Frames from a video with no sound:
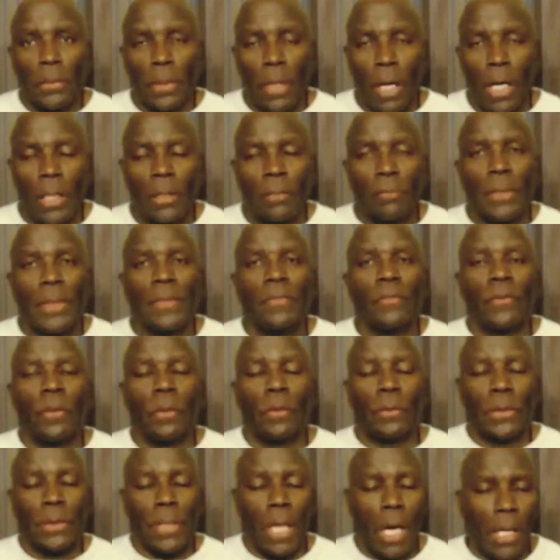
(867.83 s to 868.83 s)

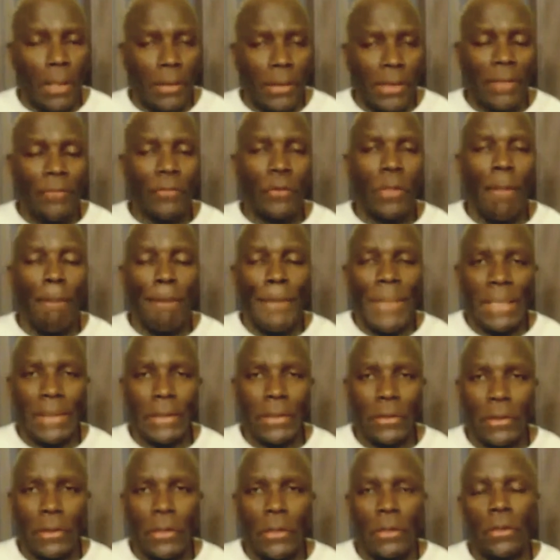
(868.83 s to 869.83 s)
God-given
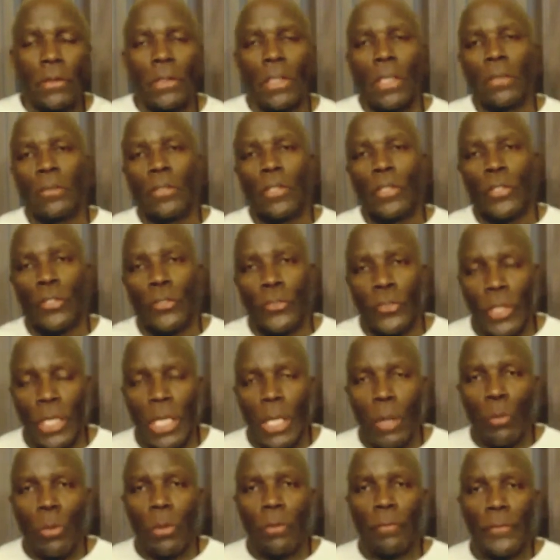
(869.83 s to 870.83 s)
ability to
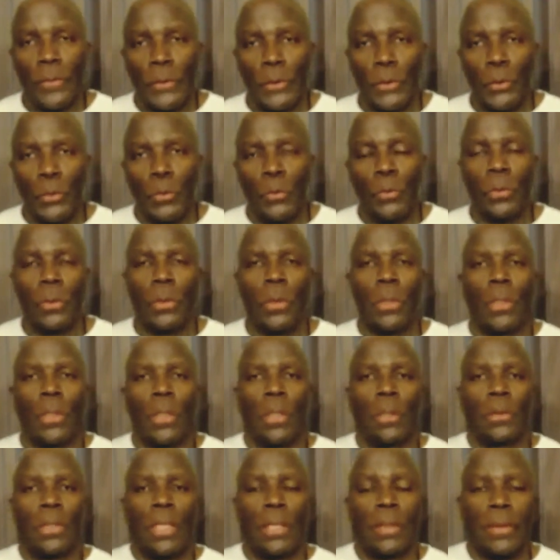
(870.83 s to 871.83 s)
share with you
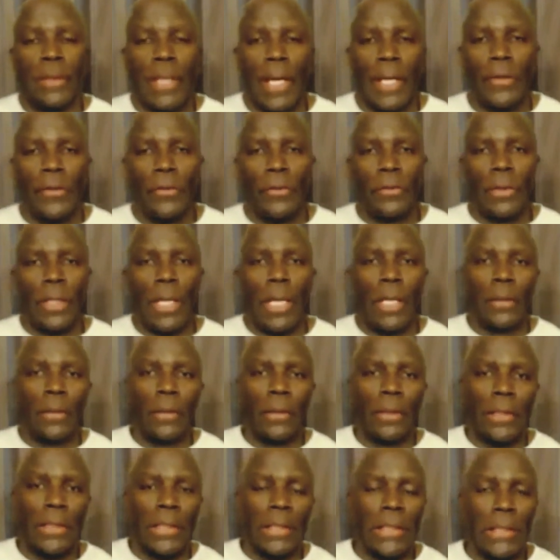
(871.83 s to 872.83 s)
the things
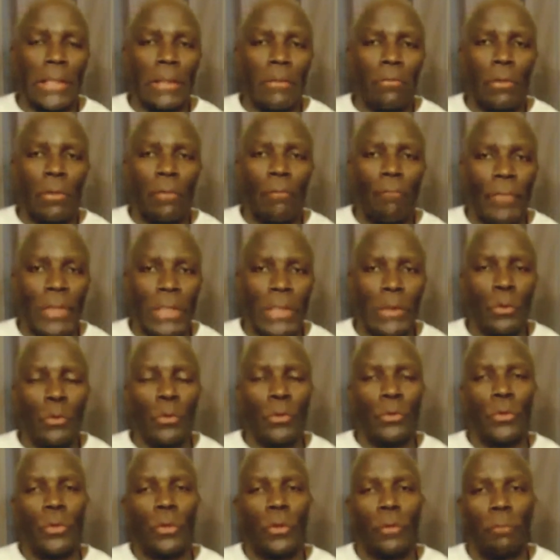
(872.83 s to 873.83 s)
that He
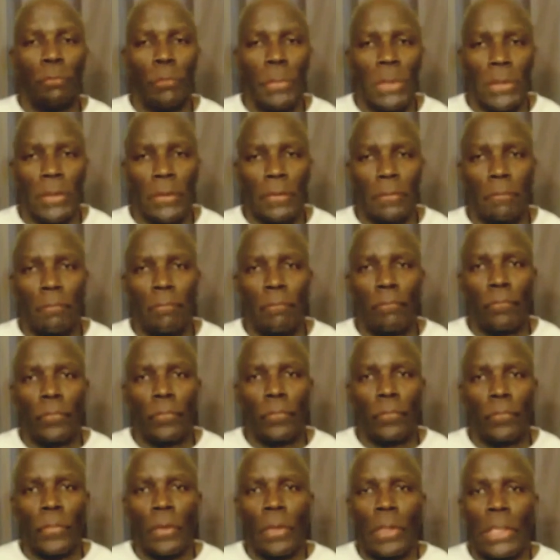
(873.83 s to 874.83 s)
revealed to me.
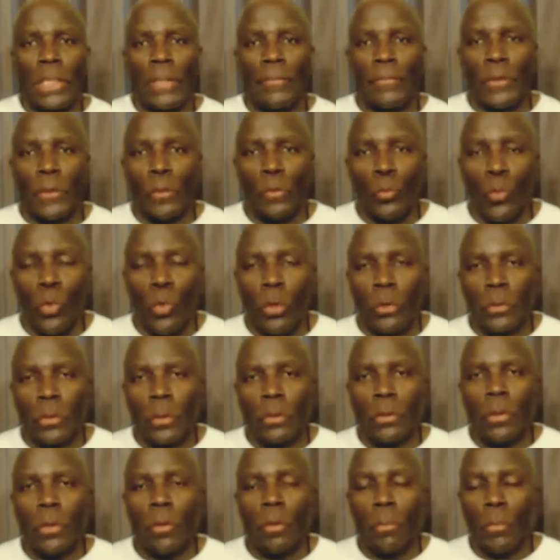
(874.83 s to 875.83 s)
If you
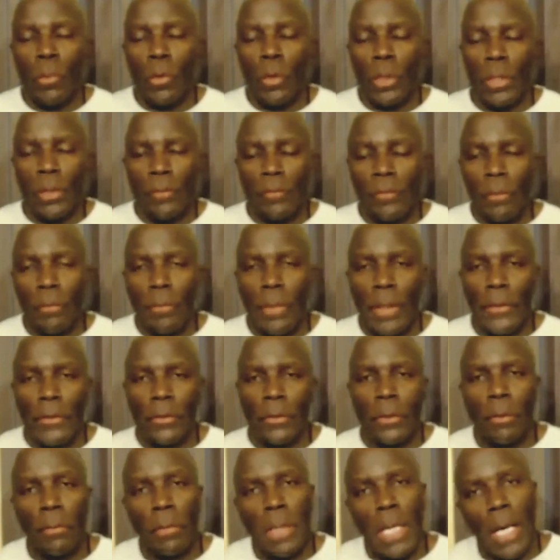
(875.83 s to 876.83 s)
want to know more
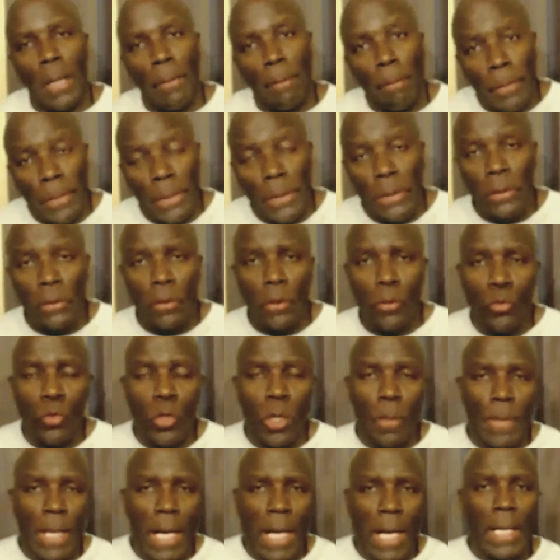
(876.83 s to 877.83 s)
information about me or
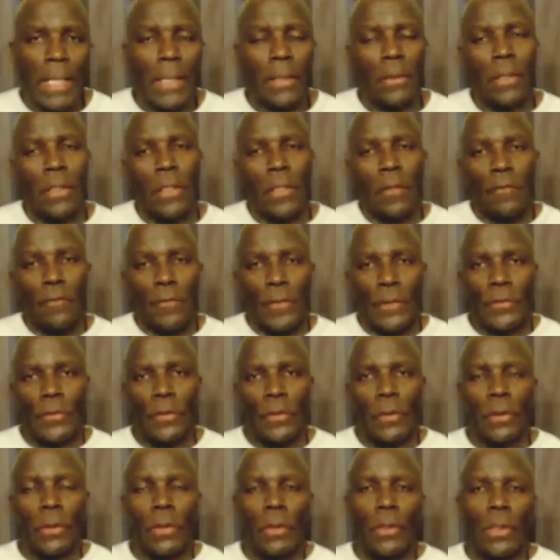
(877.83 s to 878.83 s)
who am I,
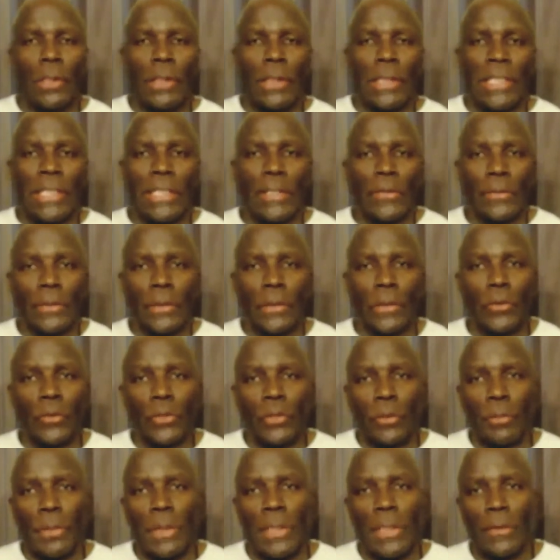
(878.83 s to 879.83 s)
visit
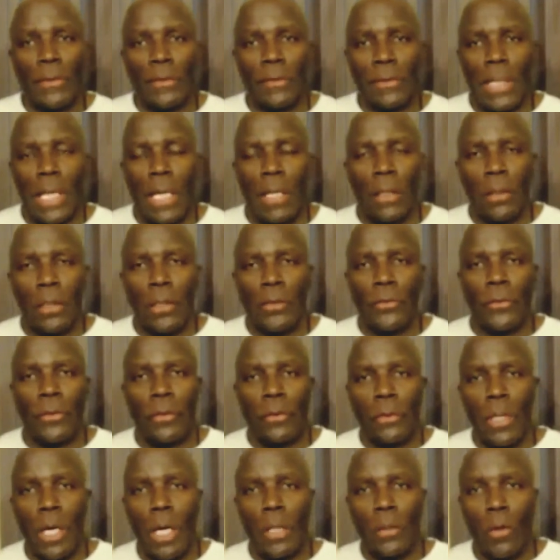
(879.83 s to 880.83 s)

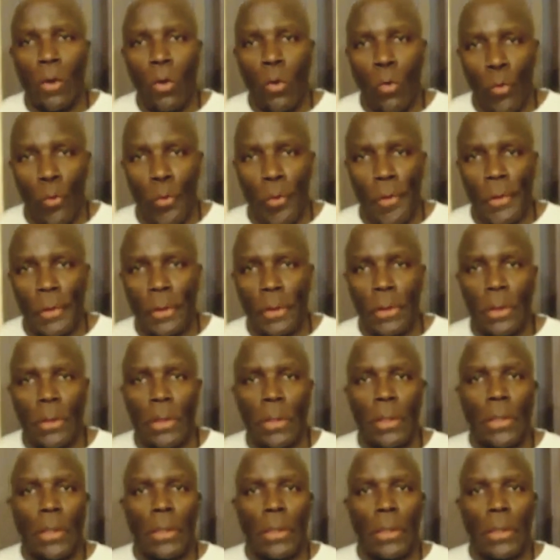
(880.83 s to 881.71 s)
HeStillSpeaksNowListen.org.